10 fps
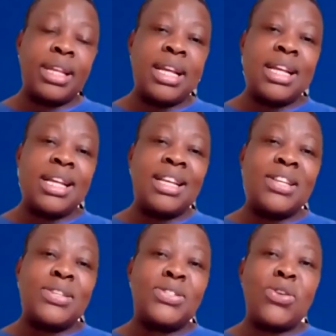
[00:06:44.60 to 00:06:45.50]

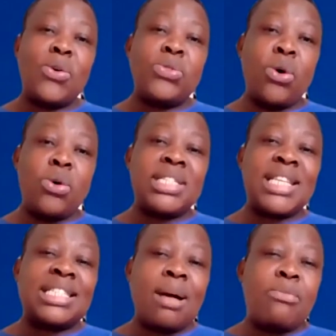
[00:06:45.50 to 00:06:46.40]
Mm. So those
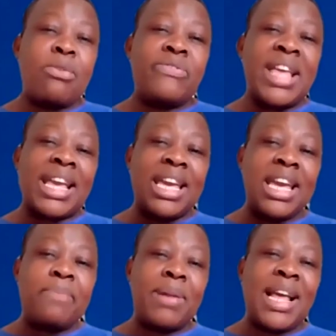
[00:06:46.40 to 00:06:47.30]
are some of the
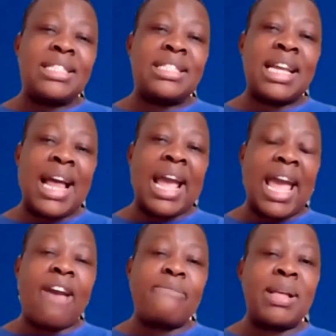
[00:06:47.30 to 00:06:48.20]
key plans that I have.